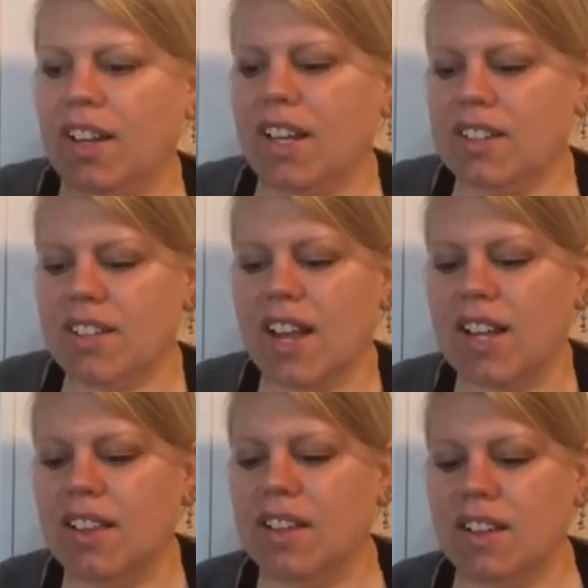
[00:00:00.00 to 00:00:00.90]

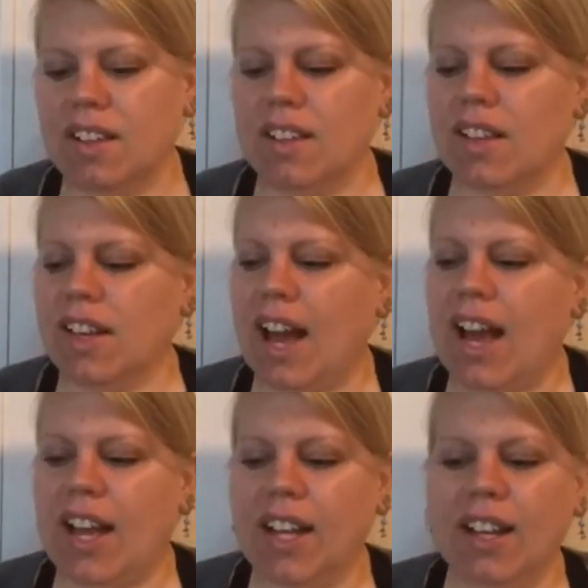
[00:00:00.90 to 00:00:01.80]
Inside the
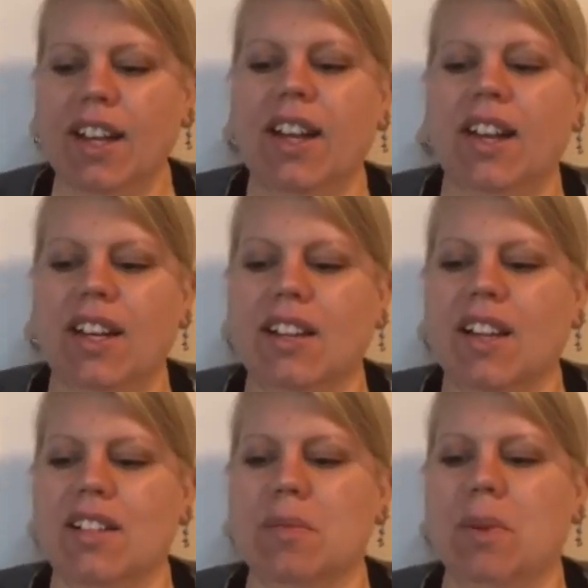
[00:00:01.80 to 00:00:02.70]
guide, it
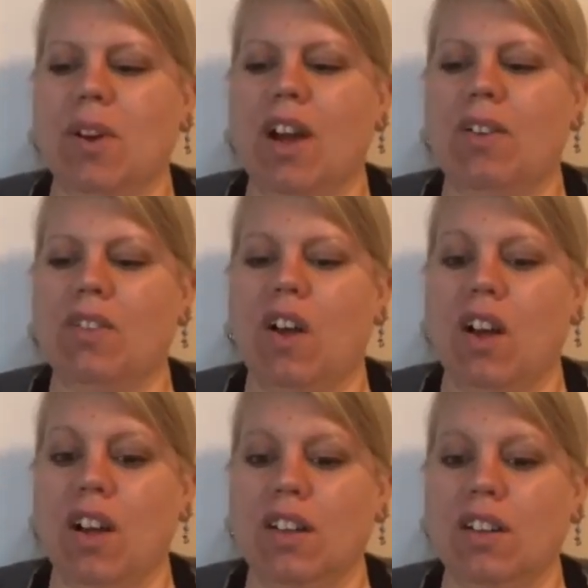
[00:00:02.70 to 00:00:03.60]
tells about how
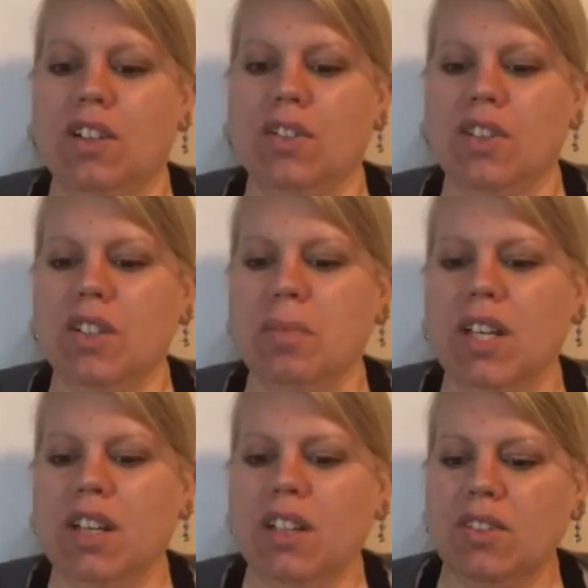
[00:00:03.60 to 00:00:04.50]
long you should
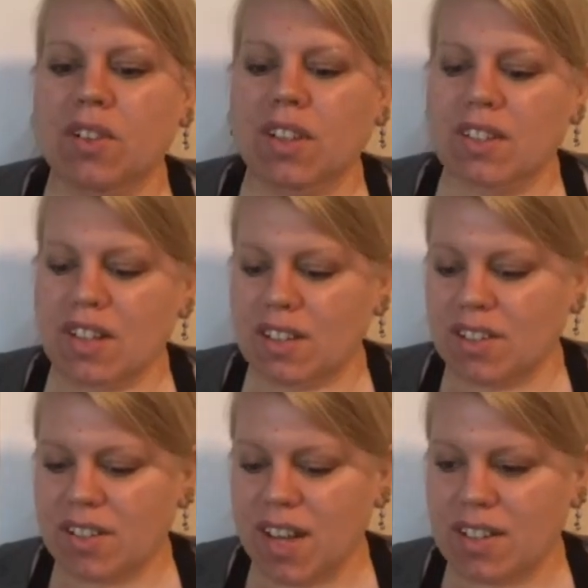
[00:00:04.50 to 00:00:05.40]
be doing these
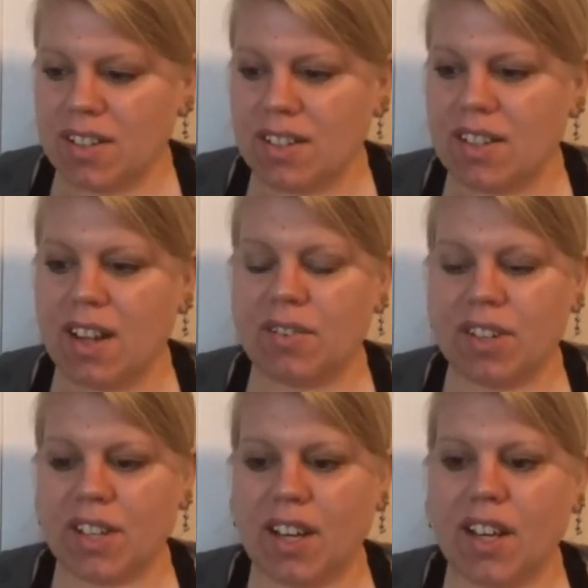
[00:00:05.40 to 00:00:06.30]
exercises, and
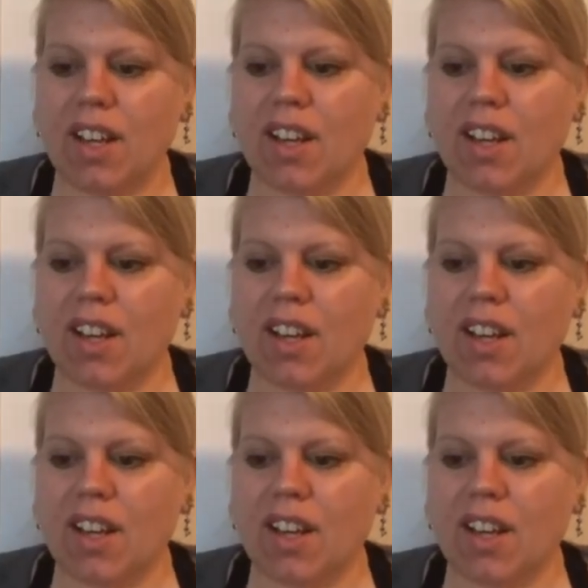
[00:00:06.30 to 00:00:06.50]
really